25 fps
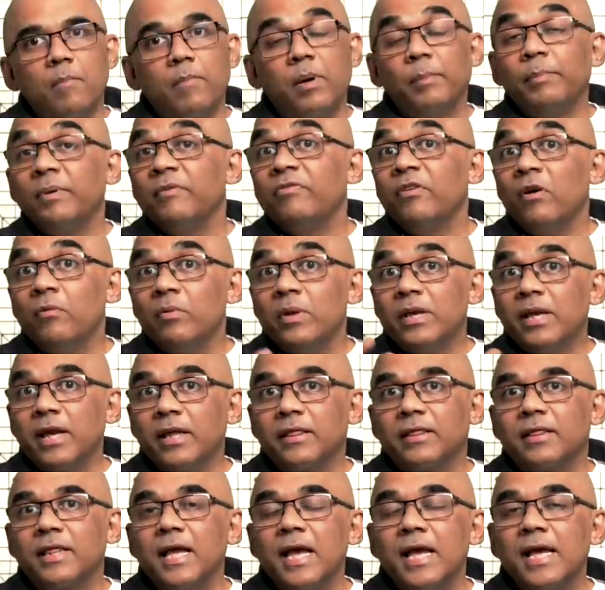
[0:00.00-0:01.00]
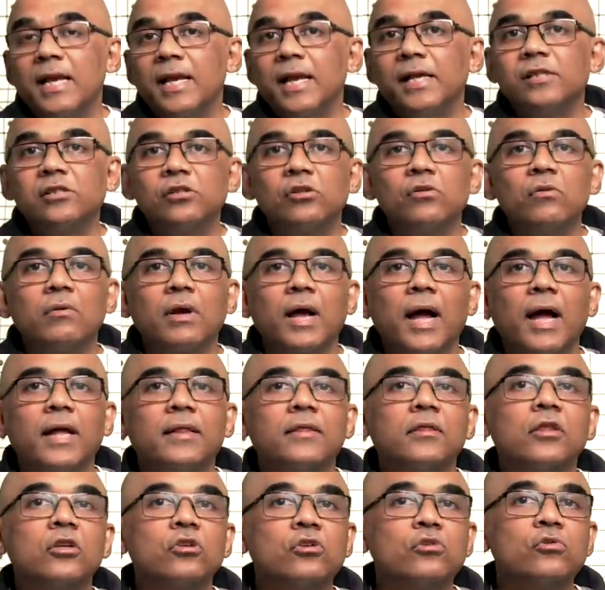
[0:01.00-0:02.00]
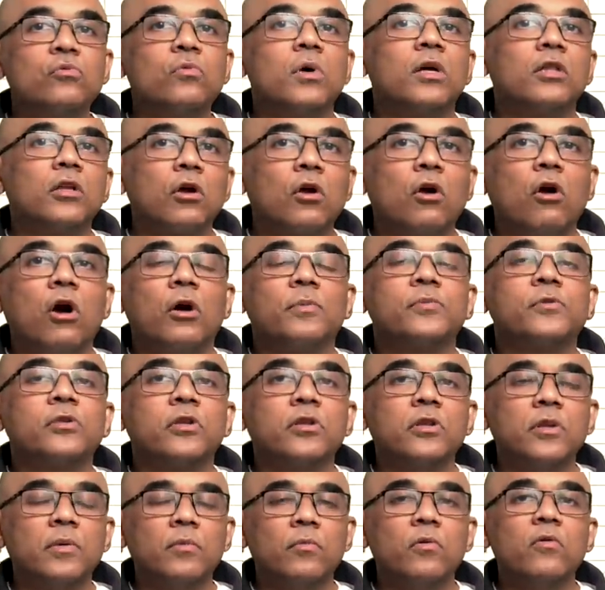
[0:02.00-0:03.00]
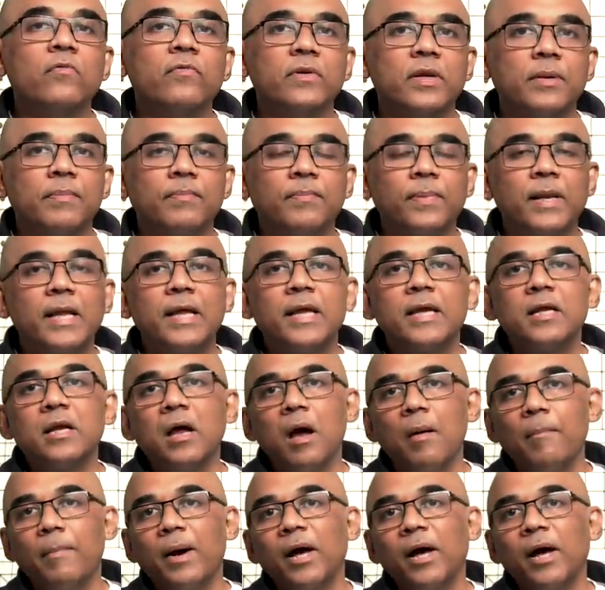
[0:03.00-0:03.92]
But before we get there, let's look at the two other cops in the movie, played